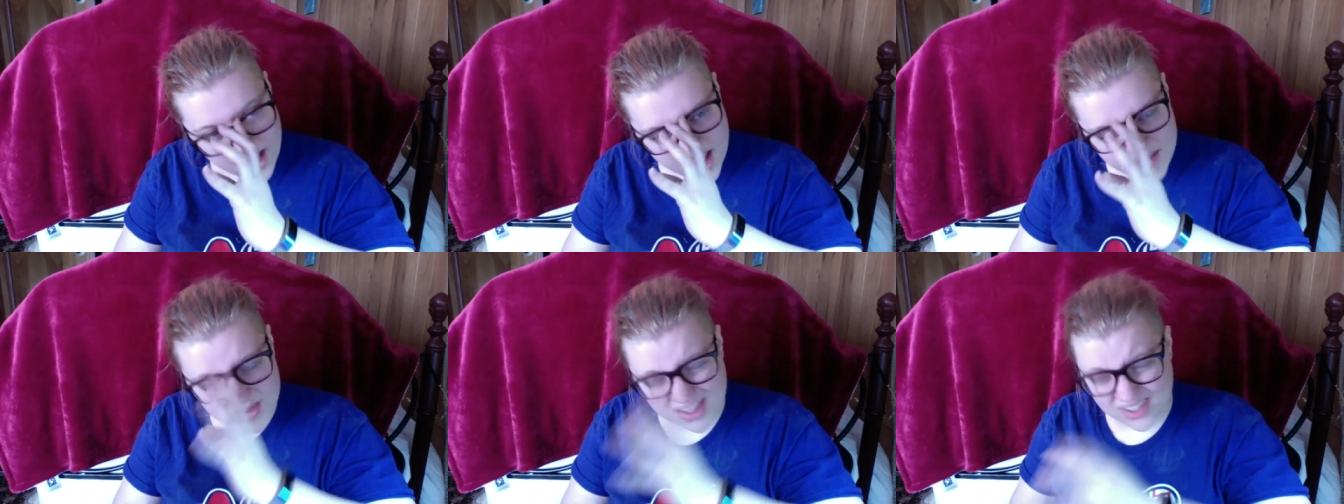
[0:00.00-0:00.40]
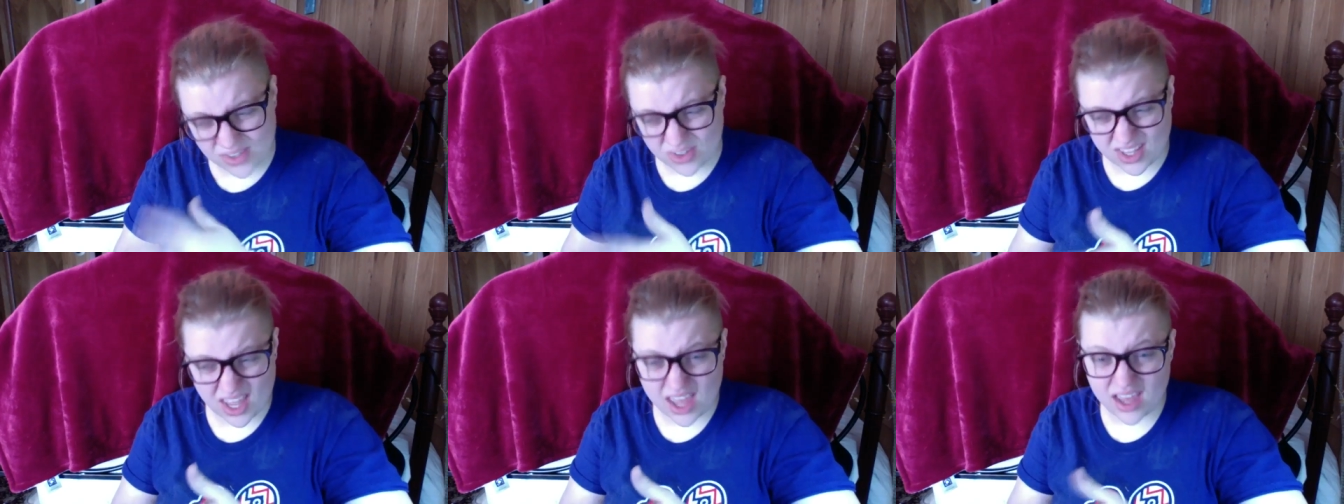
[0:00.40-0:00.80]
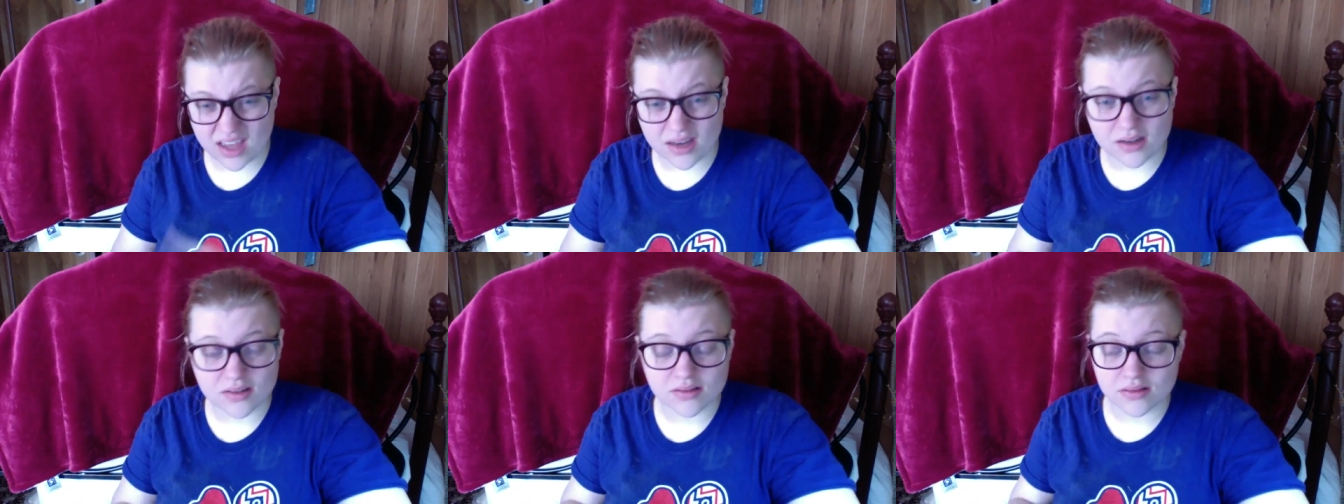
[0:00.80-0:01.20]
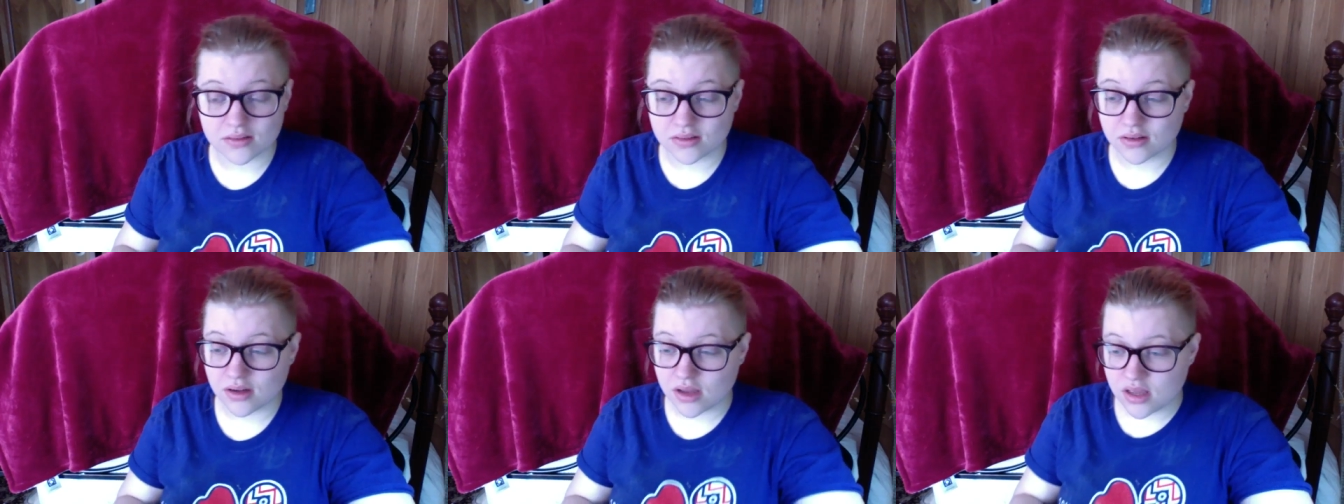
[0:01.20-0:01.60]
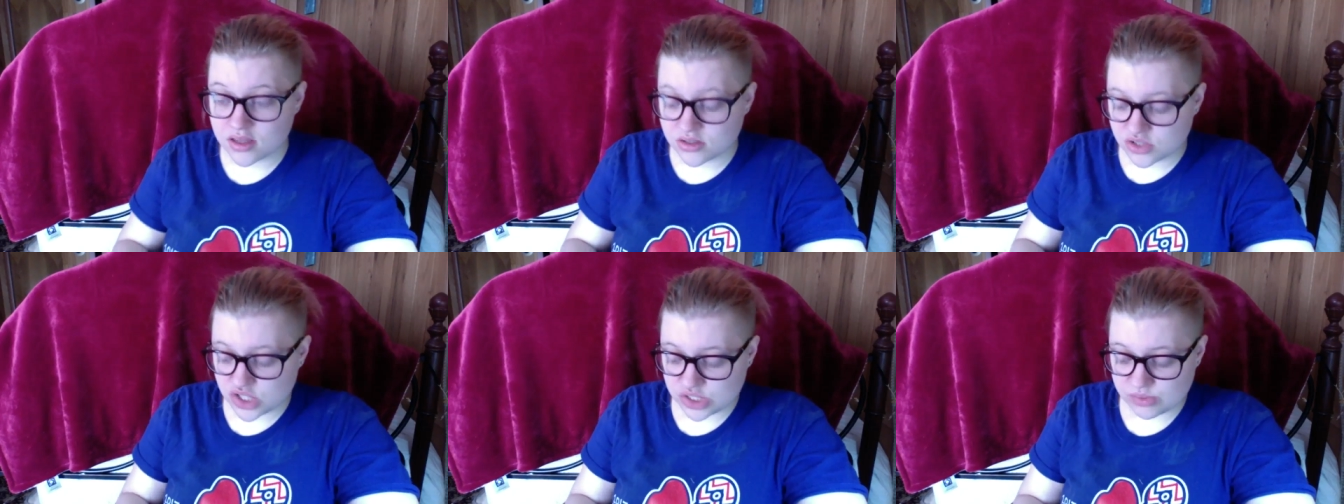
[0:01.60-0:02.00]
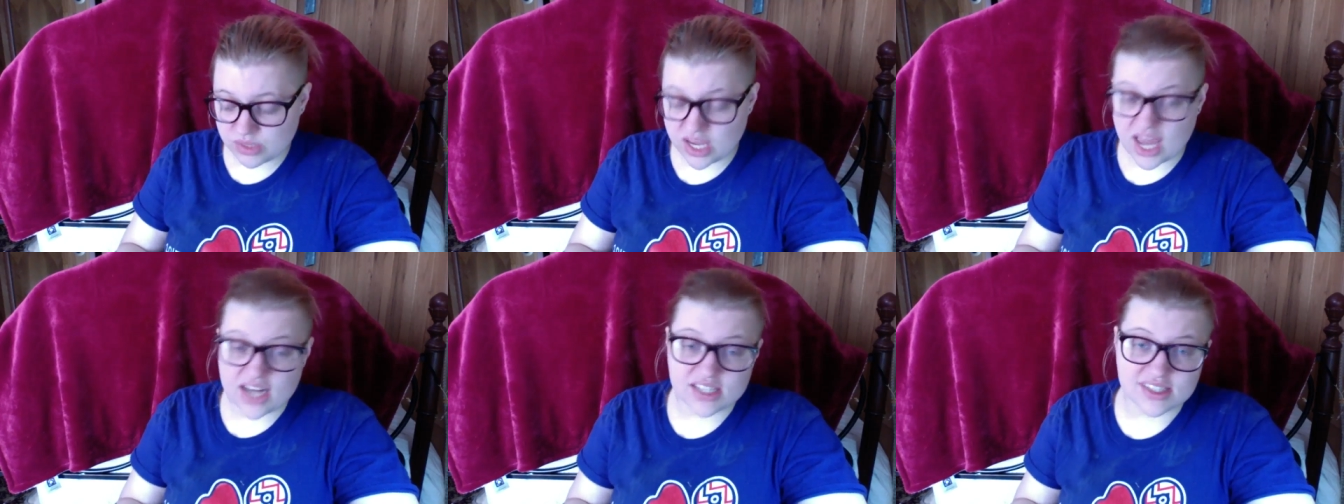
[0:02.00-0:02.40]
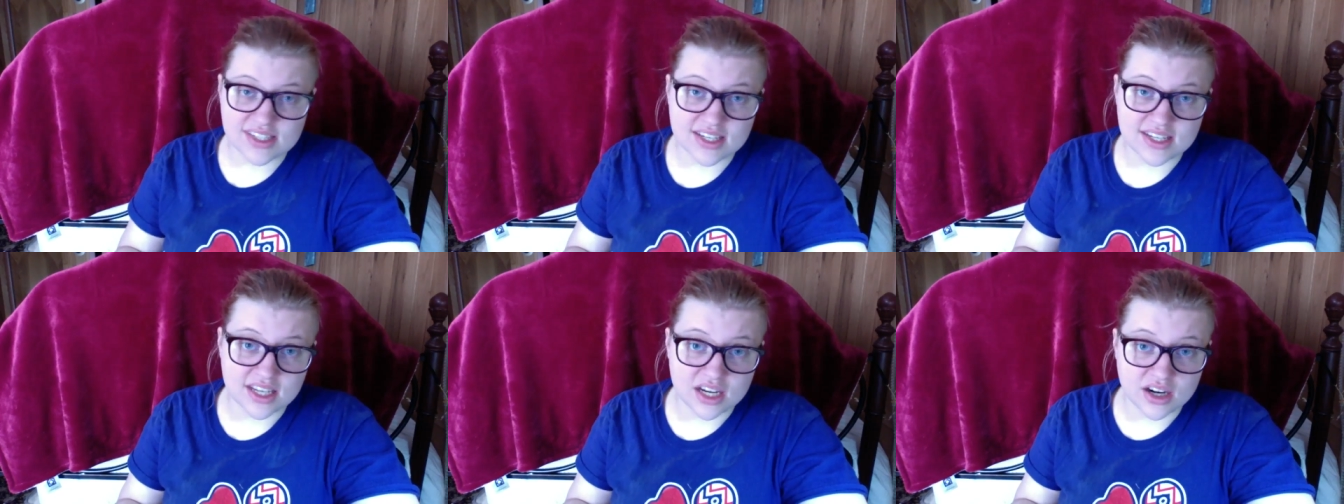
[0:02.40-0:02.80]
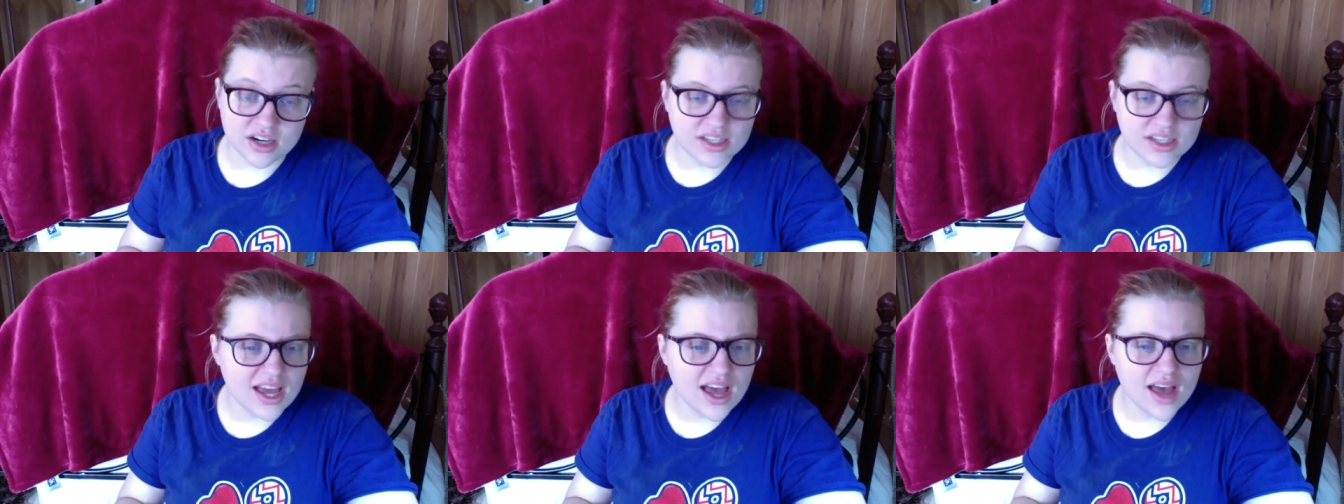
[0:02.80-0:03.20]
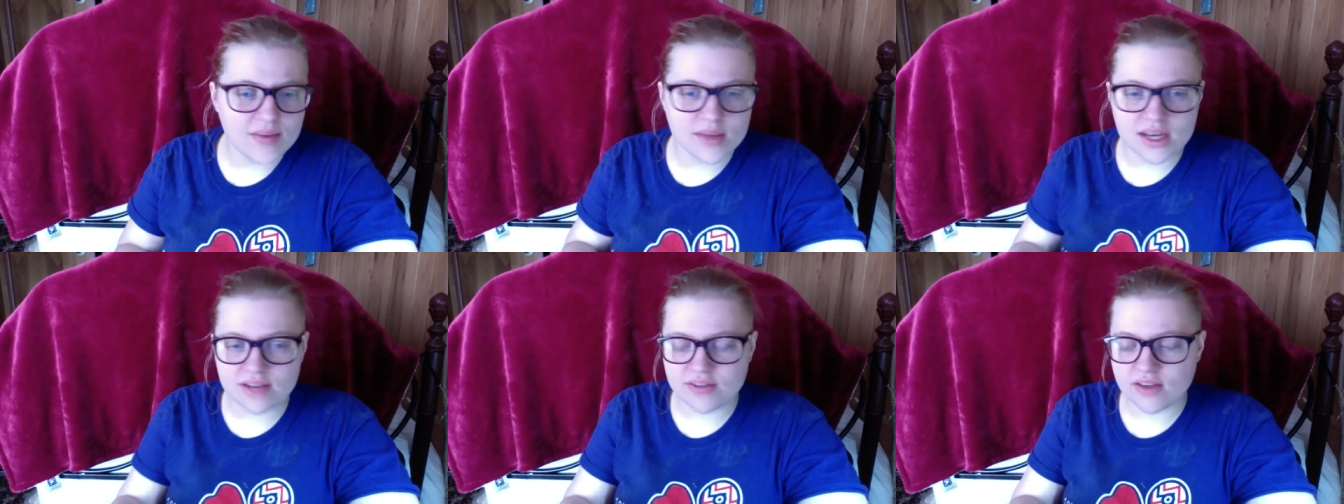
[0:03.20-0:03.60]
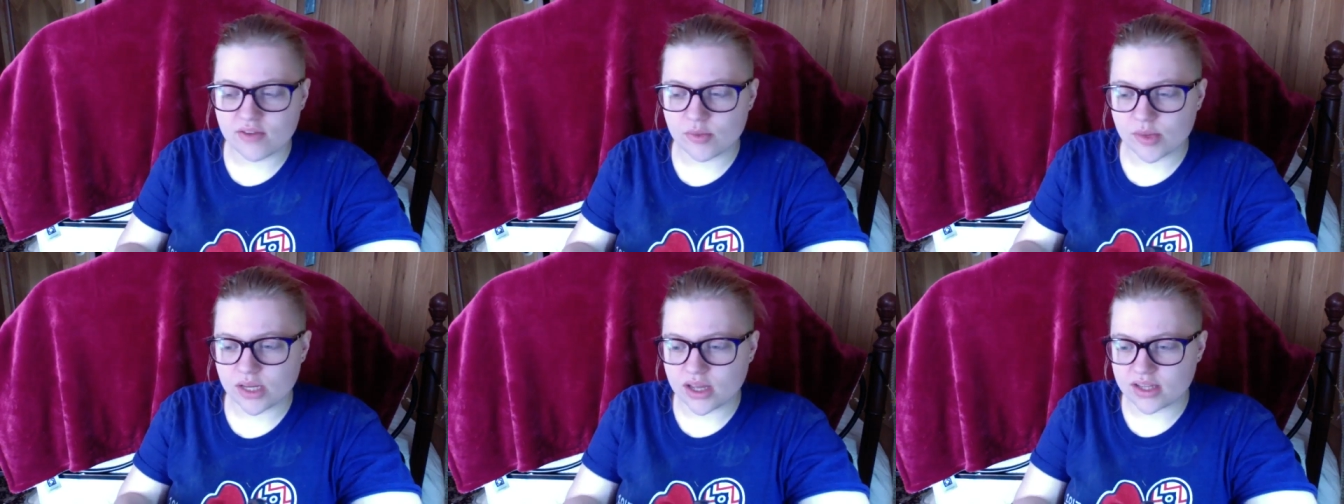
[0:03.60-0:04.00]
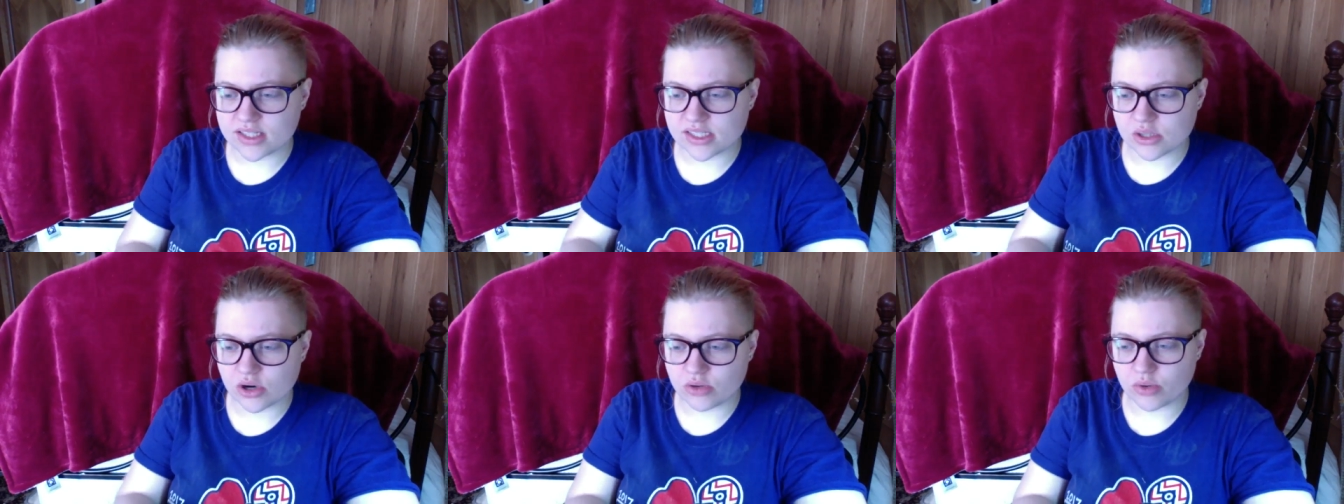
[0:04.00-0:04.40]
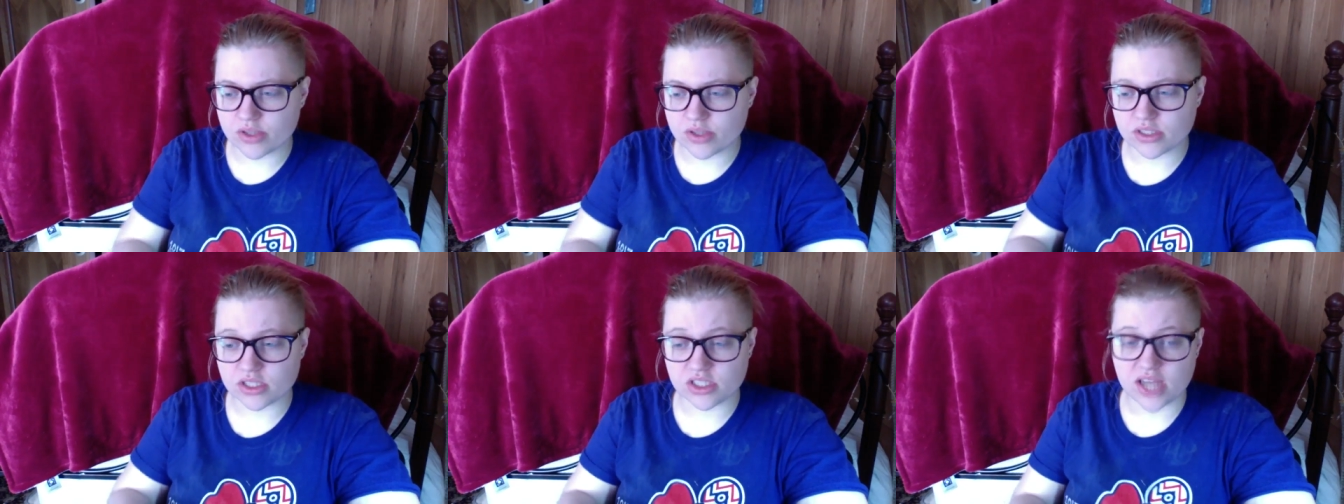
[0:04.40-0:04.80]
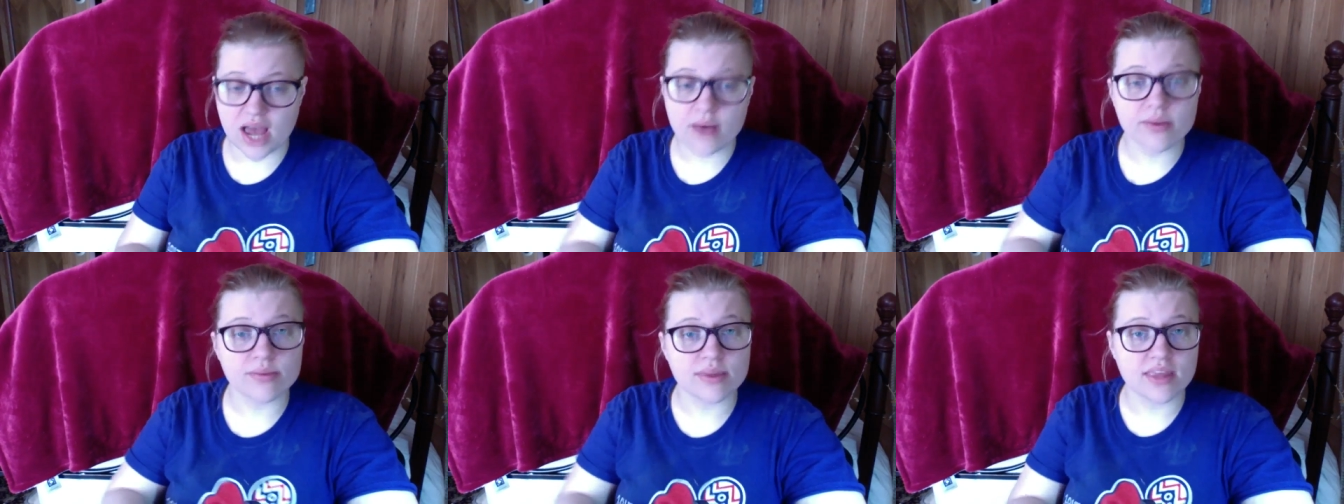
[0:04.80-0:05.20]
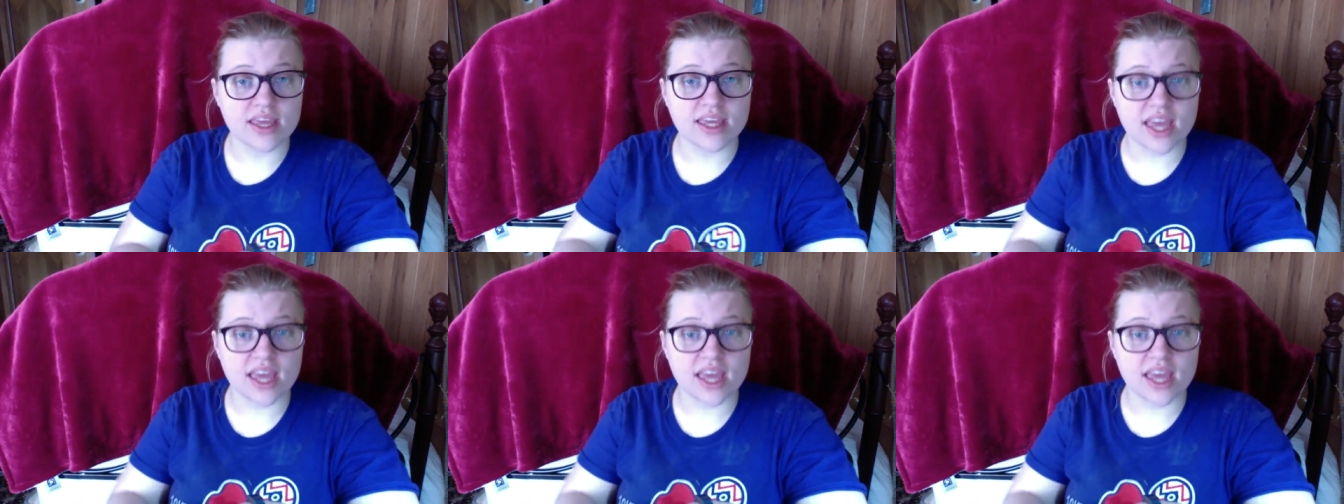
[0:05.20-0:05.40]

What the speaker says: I mean, you can. It's just me kind of sitting here. Yeah, I mean, if everybody on Discord wants to chat with me, they